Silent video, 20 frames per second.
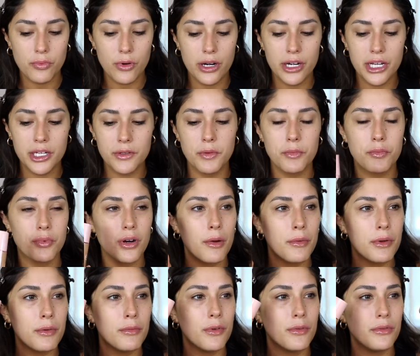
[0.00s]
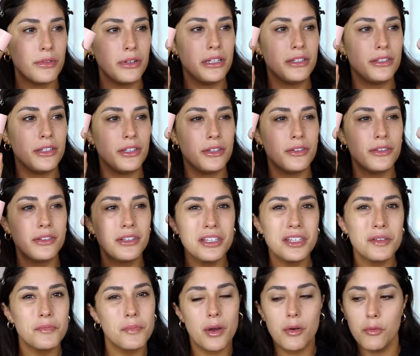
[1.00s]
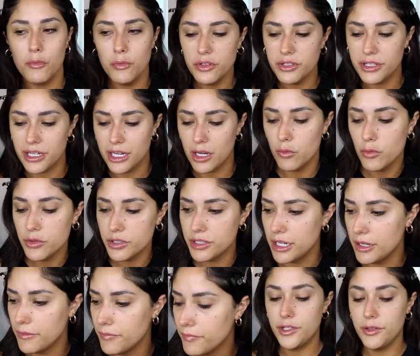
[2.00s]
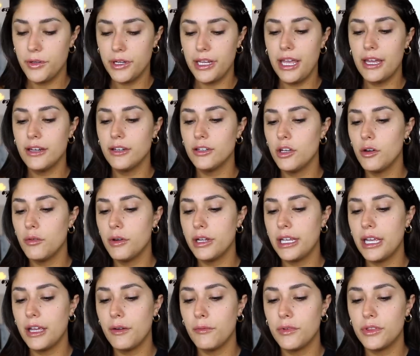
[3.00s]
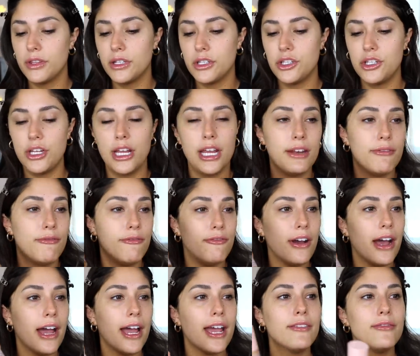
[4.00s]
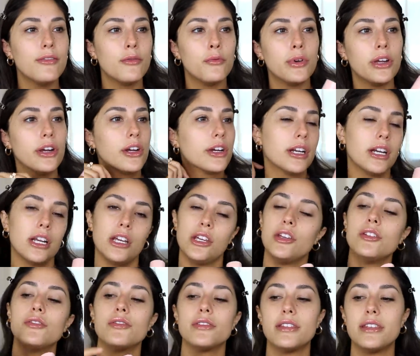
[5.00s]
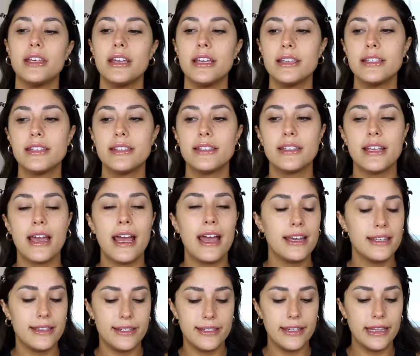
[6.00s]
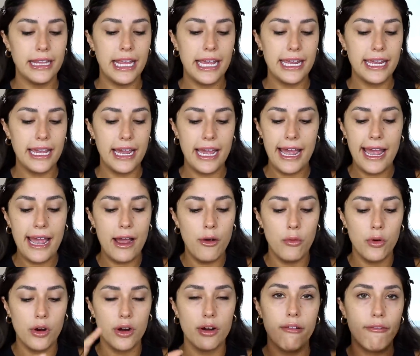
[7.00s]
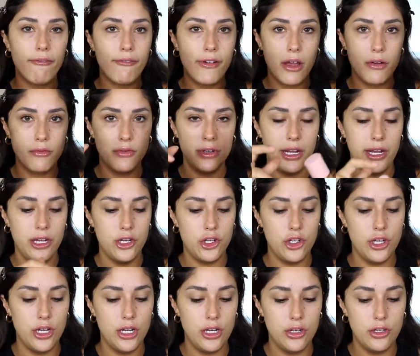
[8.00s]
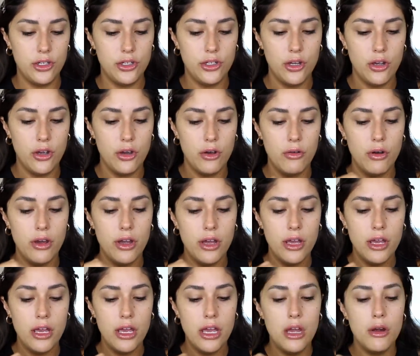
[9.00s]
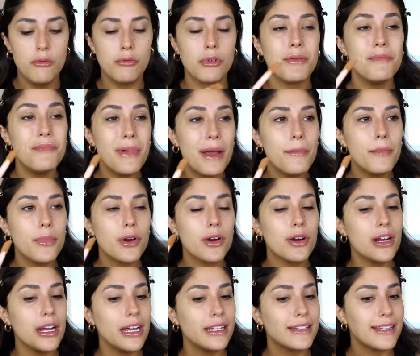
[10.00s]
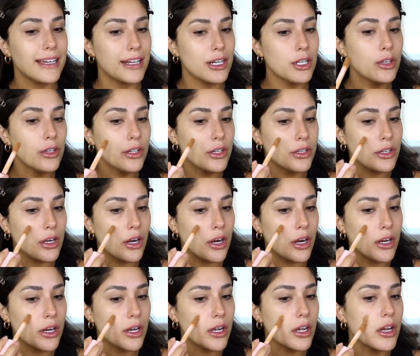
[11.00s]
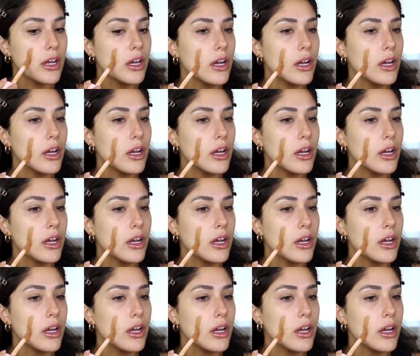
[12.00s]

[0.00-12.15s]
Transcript: products, we probably won't need to use this, but we'll see, we'll see. So again, going in with the shade five, we're gonna use this as like our foundation. So remember, it's gonna look dark